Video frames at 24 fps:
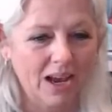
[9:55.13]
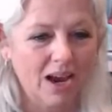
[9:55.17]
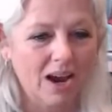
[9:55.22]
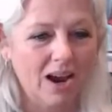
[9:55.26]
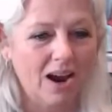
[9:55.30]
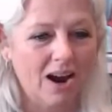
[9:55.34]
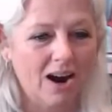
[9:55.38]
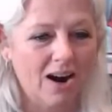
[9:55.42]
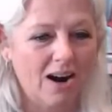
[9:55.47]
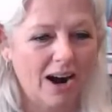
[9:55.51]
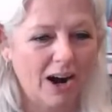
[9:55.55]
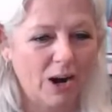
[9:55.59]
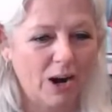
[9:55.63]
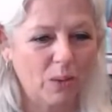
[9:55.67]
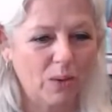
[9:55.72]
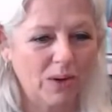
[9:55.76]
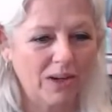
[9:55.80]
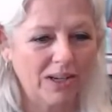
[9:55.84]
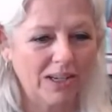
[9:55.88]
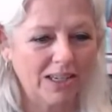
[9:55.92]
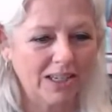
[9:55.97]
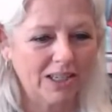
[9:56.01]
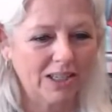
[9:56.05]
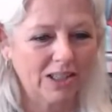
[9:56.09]
All right,
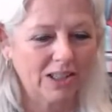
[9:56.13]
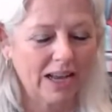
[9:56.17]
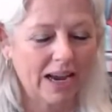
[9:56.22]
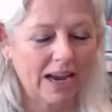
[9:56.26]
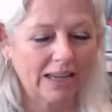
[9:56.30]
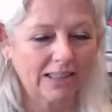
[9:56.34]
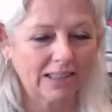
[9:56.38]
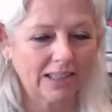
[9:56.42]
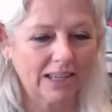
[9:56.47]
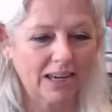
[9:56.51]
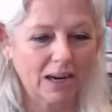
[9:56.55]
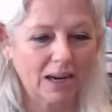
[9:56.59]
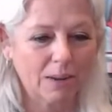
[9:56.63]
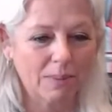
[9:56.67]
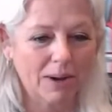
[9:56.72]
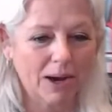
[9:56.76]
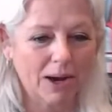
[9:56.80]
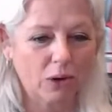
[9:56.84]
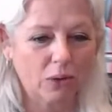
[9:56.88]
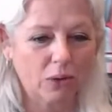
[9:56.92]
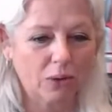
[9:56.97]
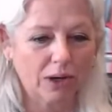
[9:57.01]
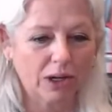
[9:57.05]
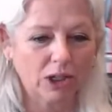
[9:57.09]
Wendy's asking
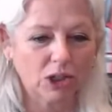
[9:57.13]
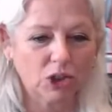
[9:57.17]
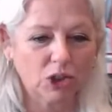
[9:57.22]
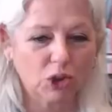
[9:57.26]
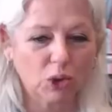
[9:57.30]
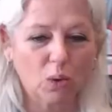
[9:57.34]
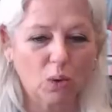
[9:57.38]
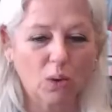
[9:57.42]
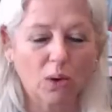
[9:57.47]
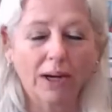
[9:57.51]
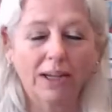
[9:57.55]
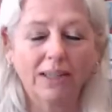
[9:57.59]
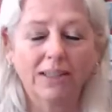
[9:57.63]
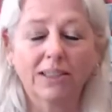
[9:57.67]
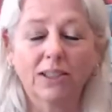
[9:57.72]
about Cricut Joy.